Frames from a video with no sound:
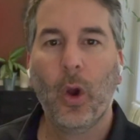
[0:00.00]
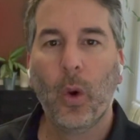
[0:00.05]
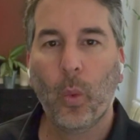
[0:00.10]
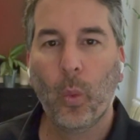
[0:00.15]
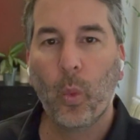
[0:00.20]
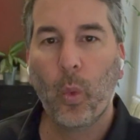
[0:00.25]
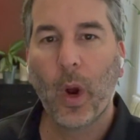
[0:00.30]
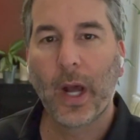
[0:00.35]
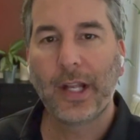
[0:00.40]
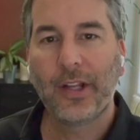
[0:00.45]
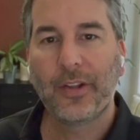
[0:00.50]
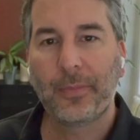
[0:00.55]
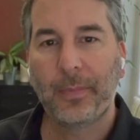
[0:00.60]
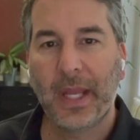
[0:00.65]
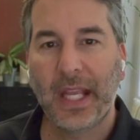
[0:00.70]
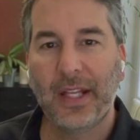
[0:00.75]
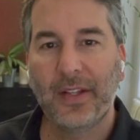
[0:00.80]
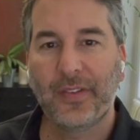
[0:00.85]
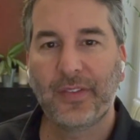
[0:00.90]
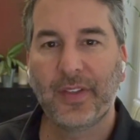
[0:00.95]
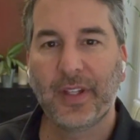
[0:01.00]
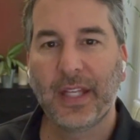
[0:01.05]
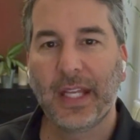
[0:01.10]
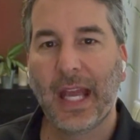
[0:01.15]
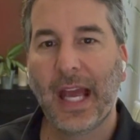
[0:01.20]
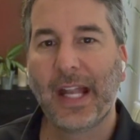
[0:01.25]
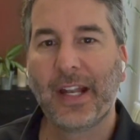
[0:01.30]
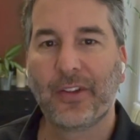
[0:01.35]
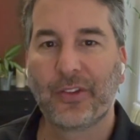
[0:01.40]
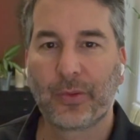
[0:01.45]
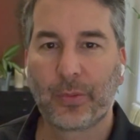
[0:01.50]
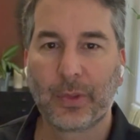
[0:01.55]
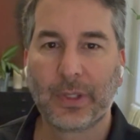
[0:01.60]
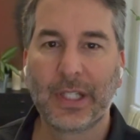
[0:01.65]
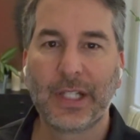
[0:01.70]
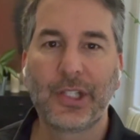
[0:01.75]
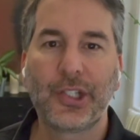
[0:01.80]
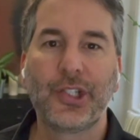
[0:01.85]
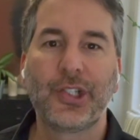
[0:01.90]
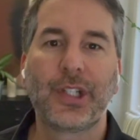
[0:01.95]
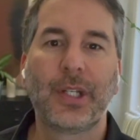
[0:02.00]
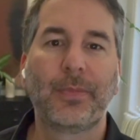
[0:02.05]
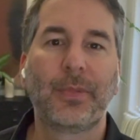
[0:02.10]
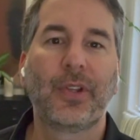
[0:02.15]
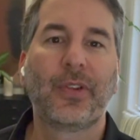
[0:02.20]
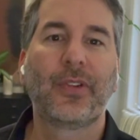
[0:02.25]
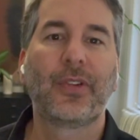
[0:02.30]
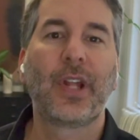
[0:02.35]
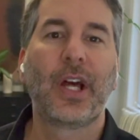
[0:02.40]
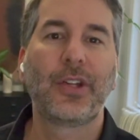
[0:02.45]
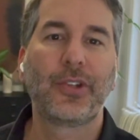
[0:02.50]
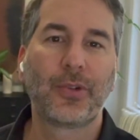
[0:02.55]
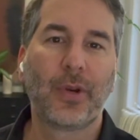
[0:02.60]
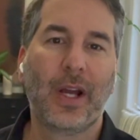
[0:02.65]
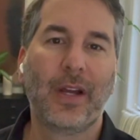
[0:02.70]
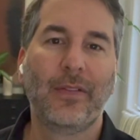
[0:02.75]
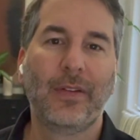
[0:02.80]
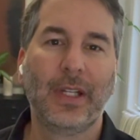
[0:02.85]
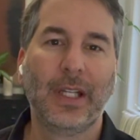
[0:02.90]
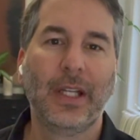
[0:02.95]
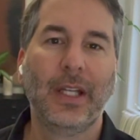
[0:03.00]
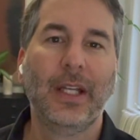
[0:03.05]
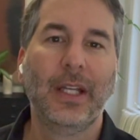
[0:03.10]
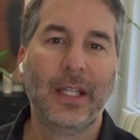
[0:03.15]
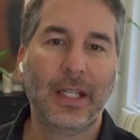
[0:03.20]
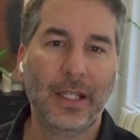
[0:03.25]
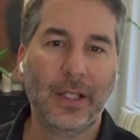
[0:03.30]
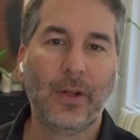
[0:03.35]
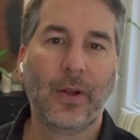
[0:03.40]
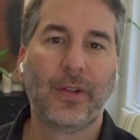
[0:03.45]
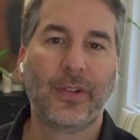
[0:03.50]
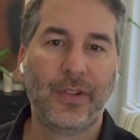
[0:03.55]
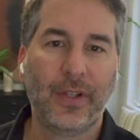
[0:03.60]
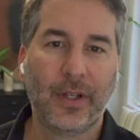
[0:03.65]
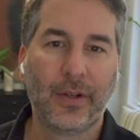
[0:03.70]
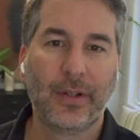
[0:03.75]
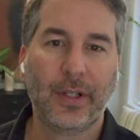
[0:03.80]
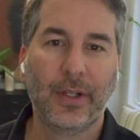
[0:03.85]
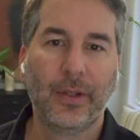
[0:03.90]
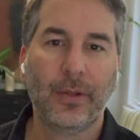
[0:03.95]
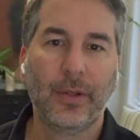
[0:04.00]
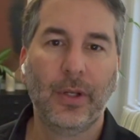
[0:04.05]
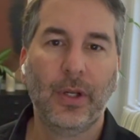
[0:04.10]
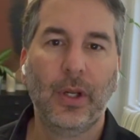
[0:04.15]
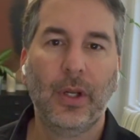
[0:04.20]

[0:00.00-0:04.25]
What is pacing and its relationship to stunt driving in Ontario?